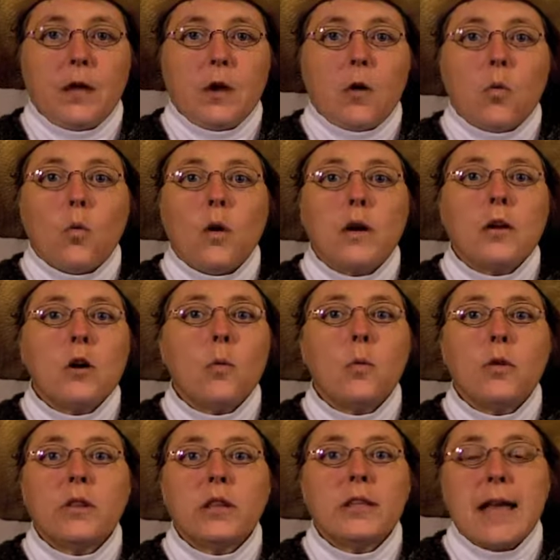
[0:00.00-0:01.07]
1 home
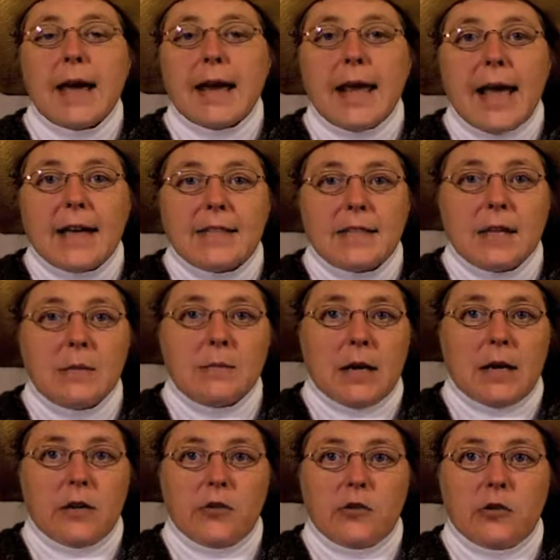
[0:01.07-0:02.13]
with the data asset
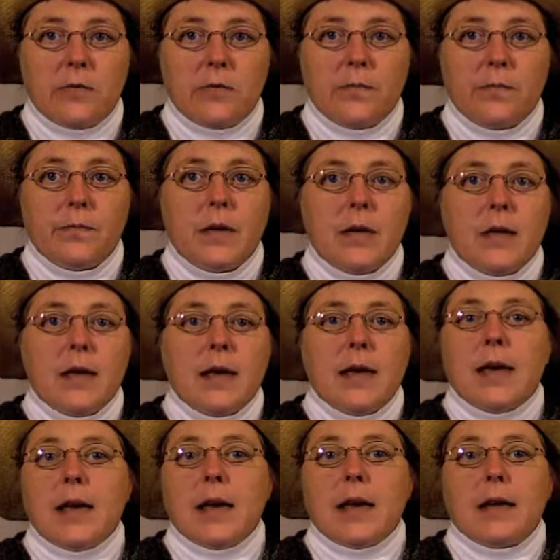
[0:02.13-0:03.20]
manager,
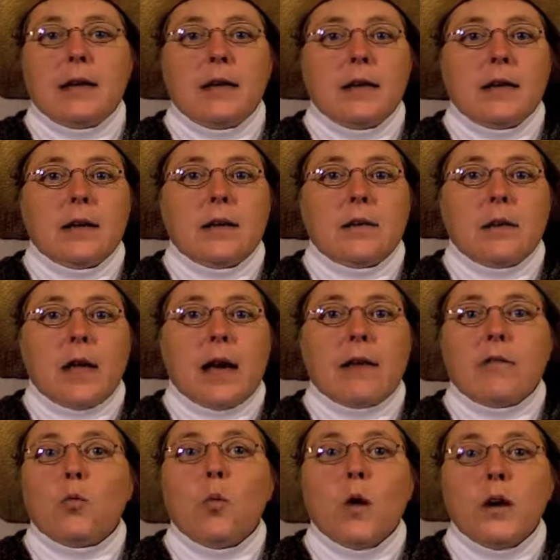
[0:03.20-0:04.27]
and
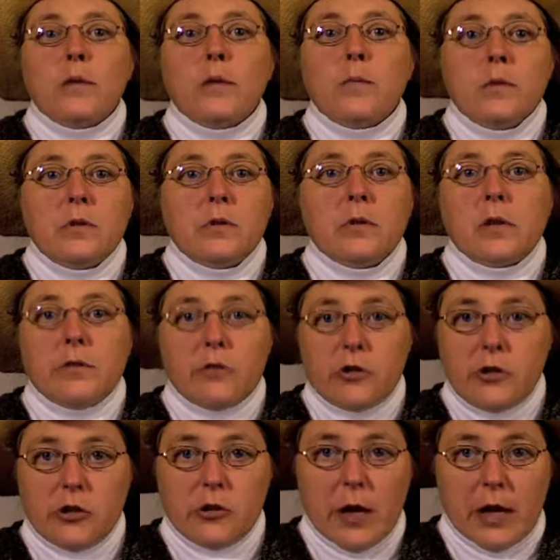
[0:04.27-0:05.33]
having 1 delivered
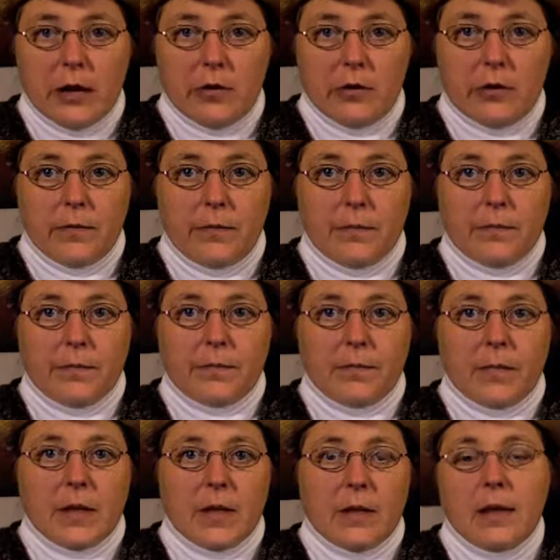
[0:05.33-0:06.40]
to your editor.
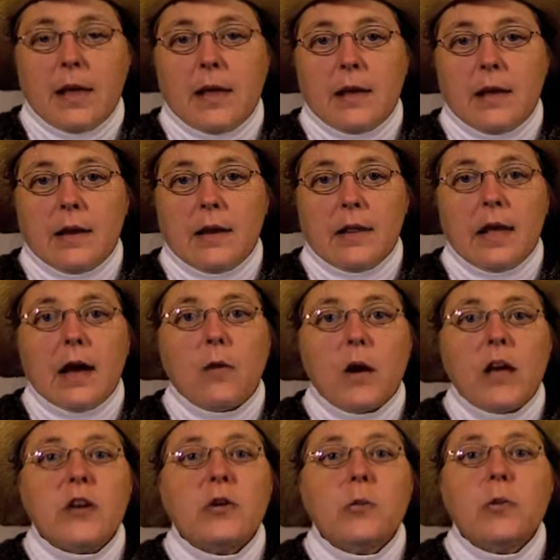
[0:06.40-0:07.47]
And that
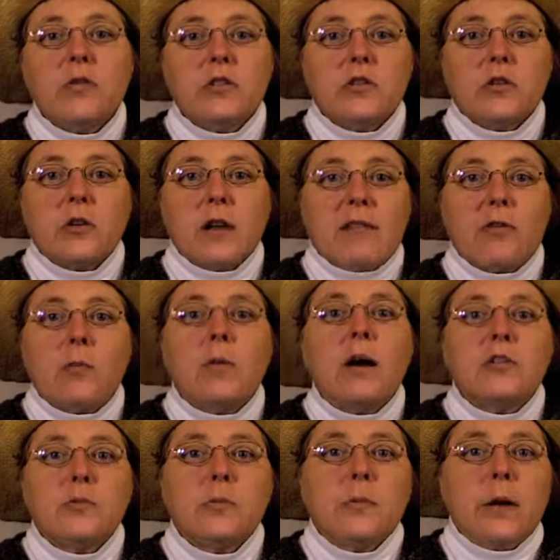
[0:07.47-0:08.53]
way your movie is going to have a
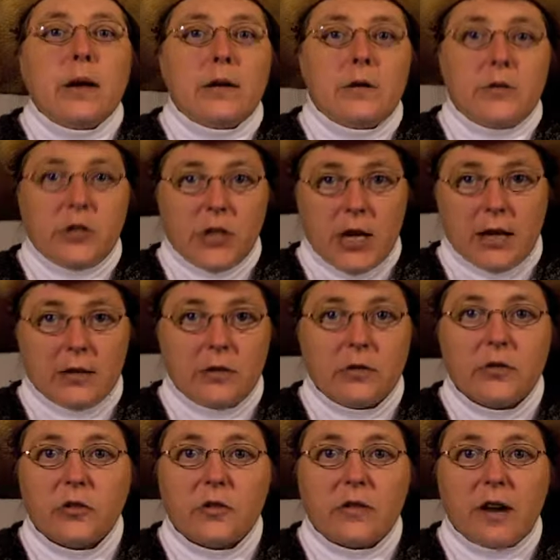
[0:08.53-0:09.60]
much better chance of
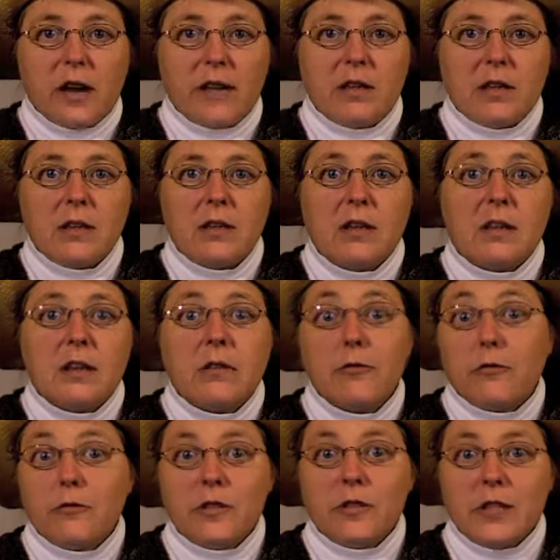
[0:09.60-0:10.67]
surviving the
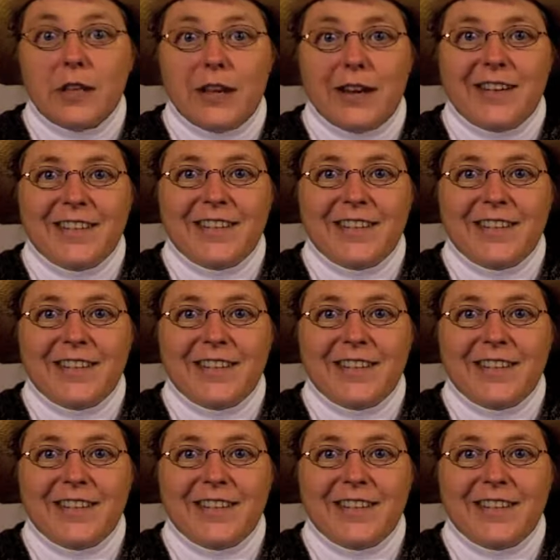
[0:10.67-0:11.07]
unforeseen.